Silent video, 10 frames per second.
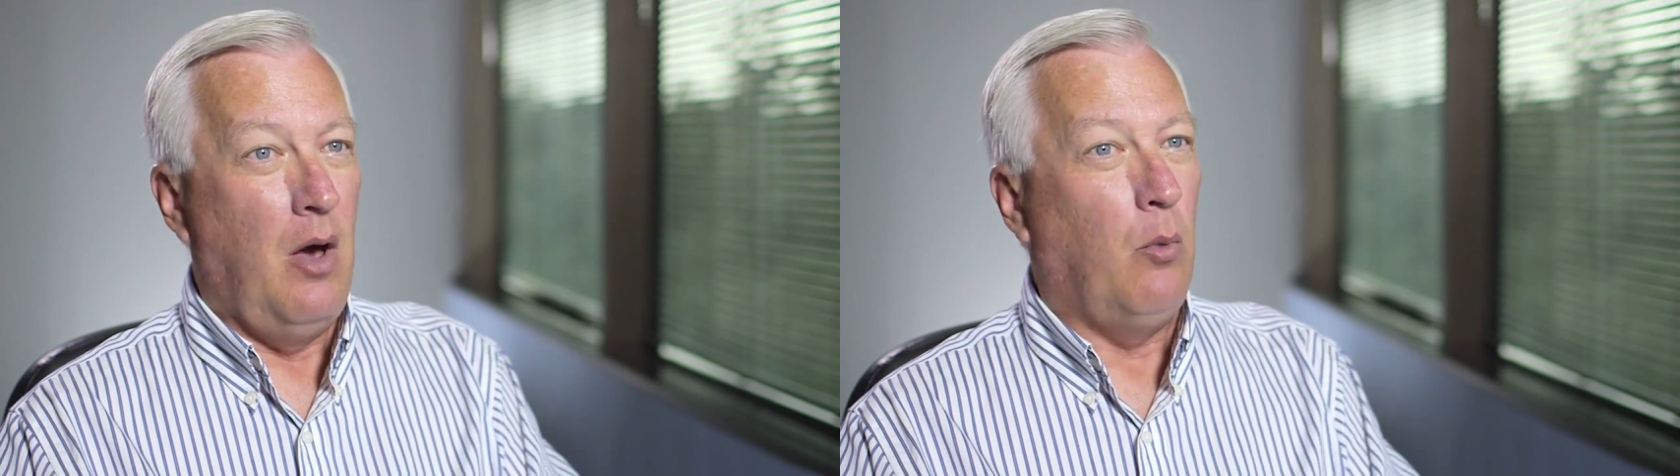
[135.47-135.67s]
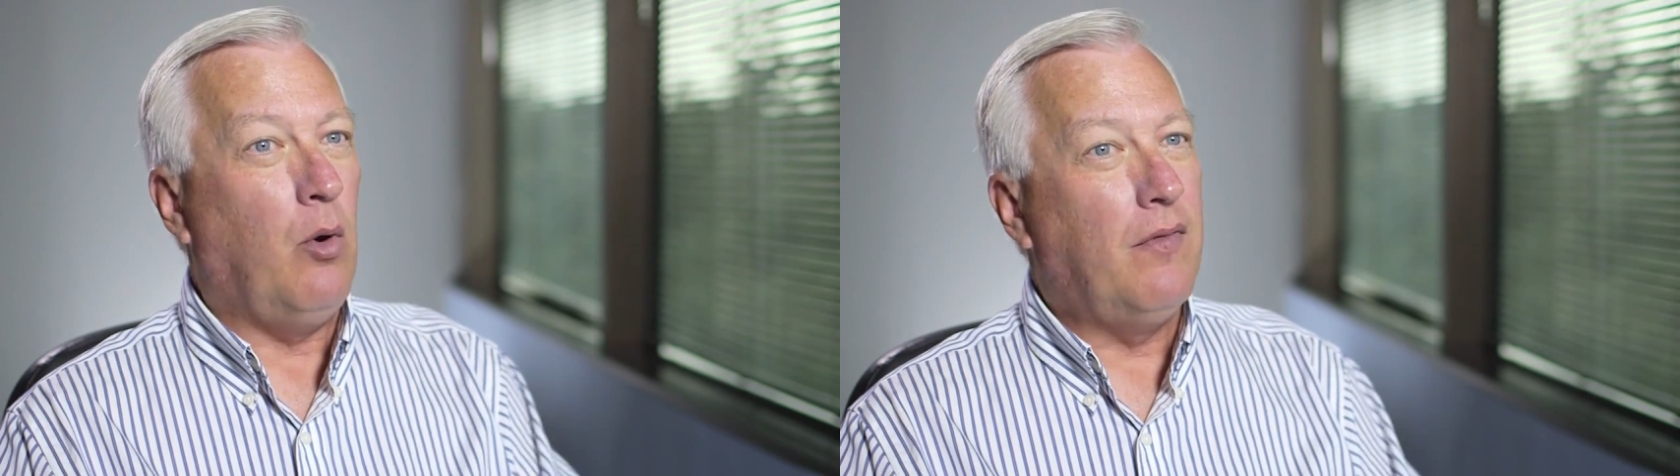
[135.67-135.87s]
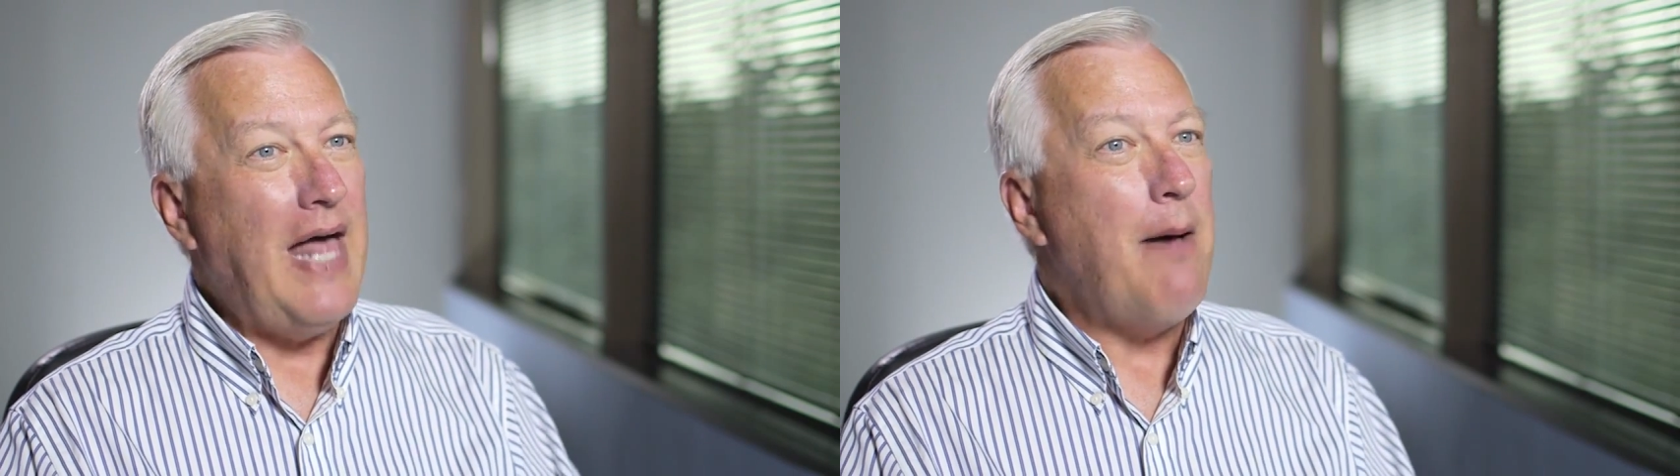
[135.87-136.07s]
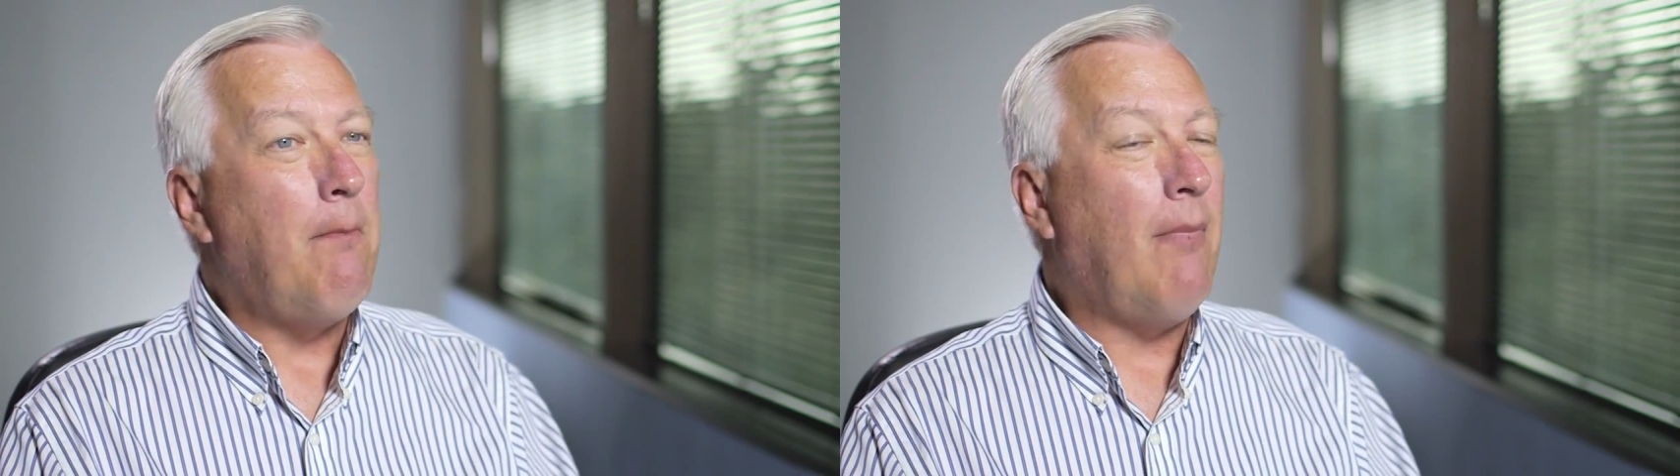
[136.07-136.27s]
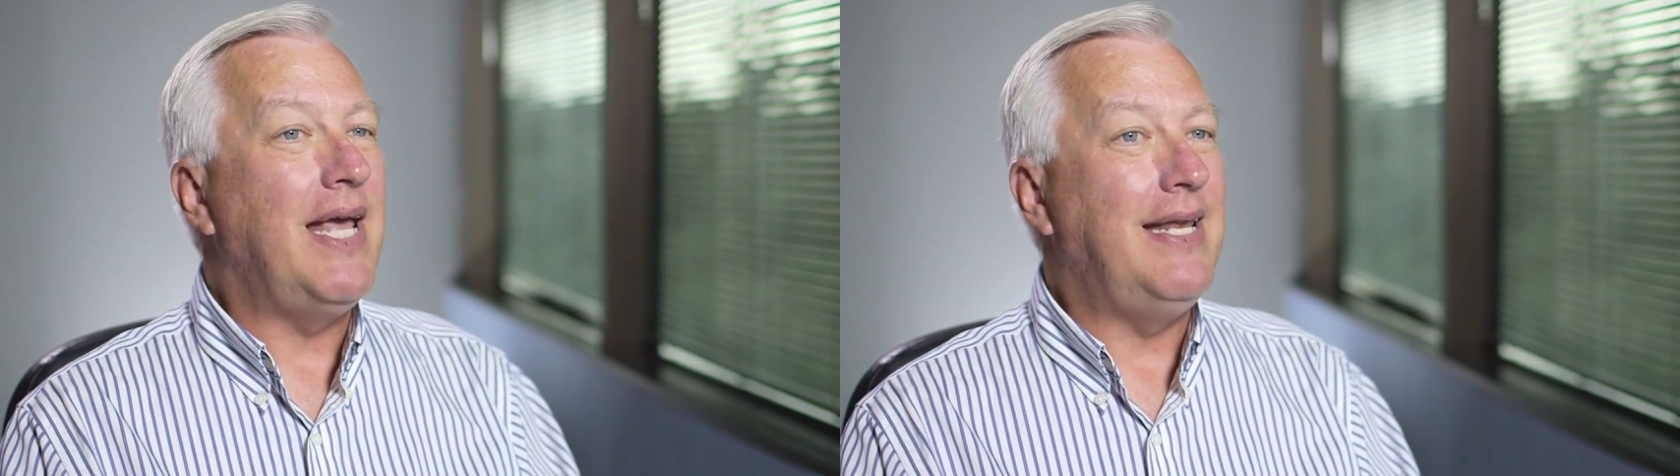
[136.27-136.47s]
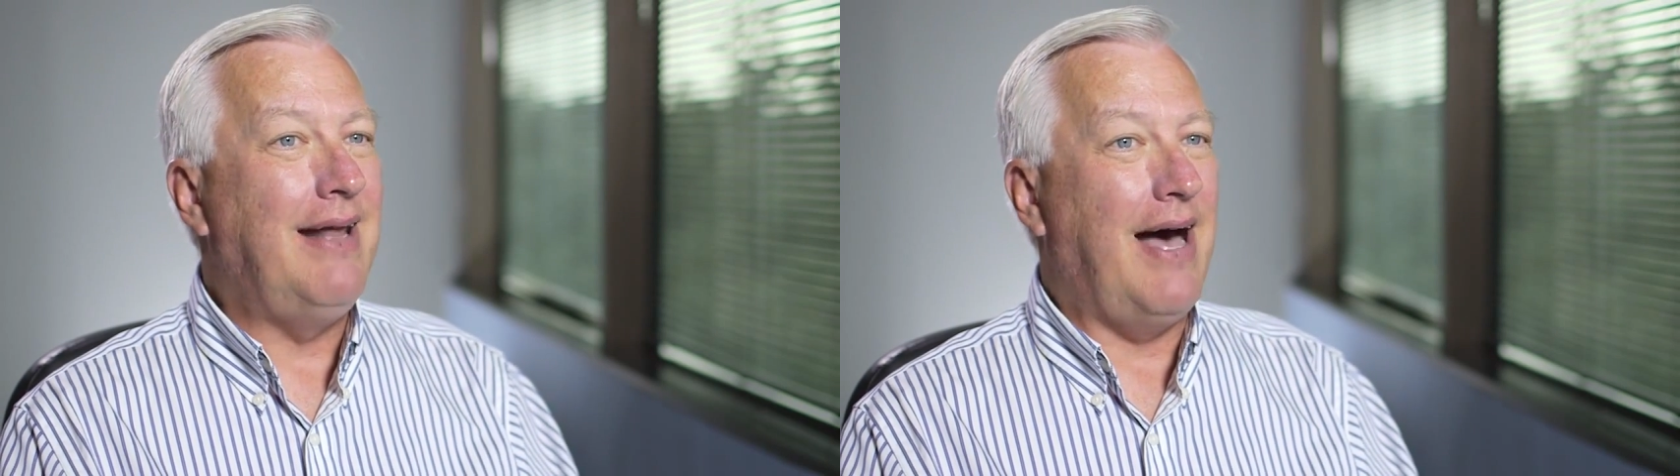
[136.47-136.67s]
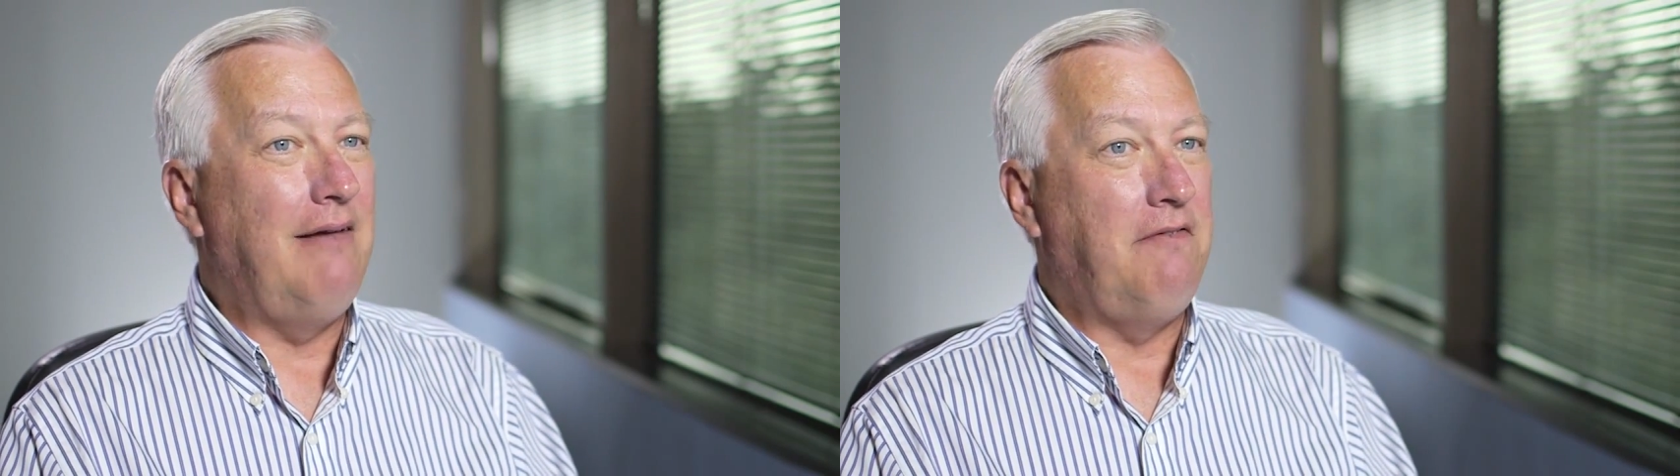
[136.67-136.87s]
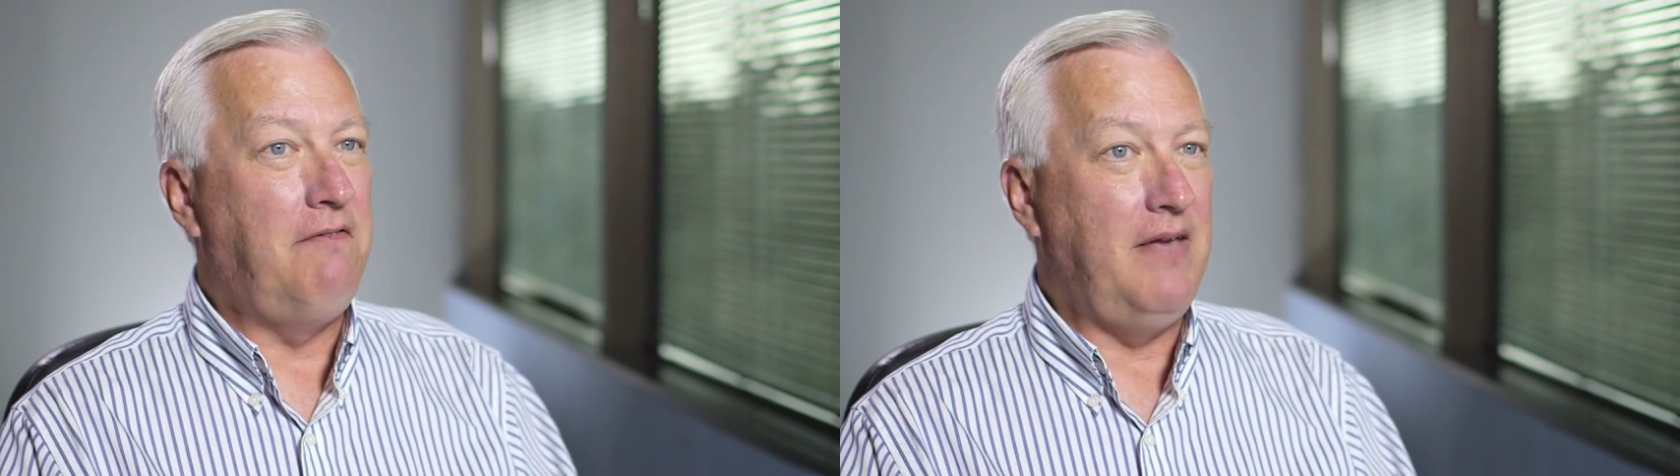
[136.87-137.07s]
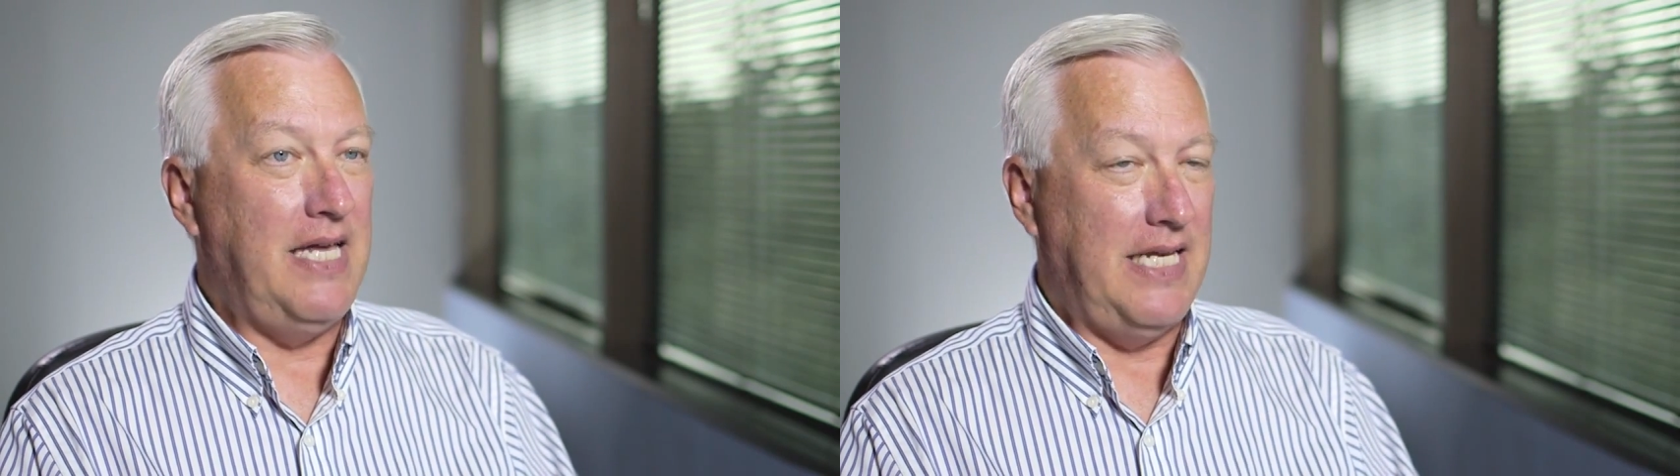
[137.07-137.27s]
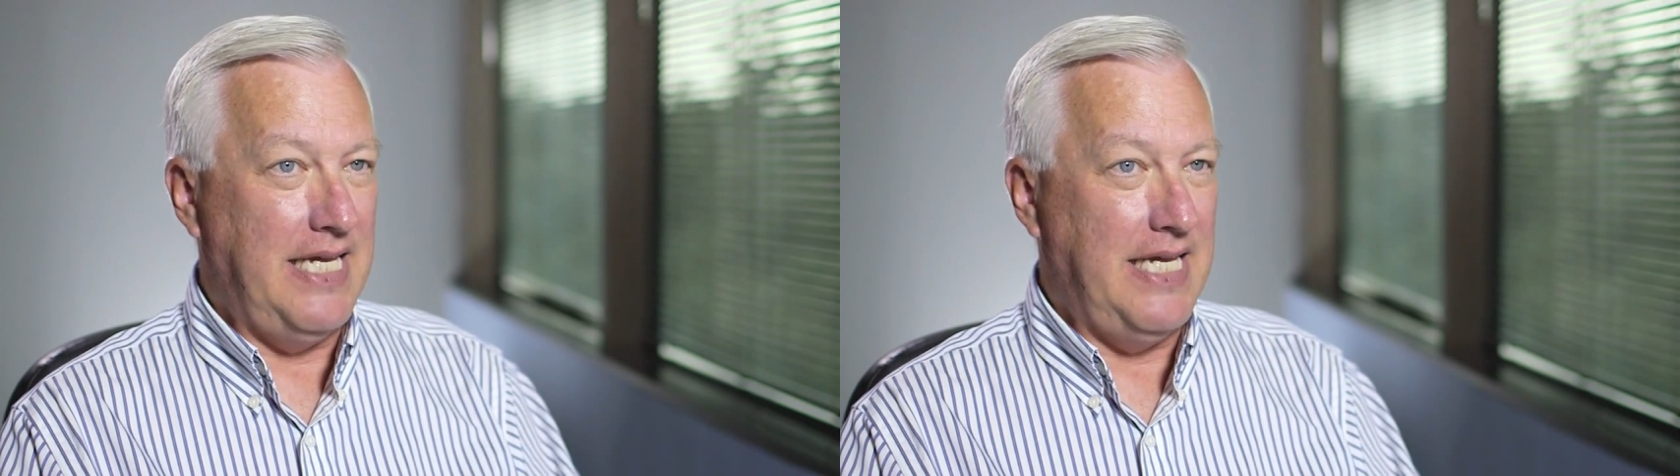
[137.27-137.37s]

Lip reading: Well, that might not fit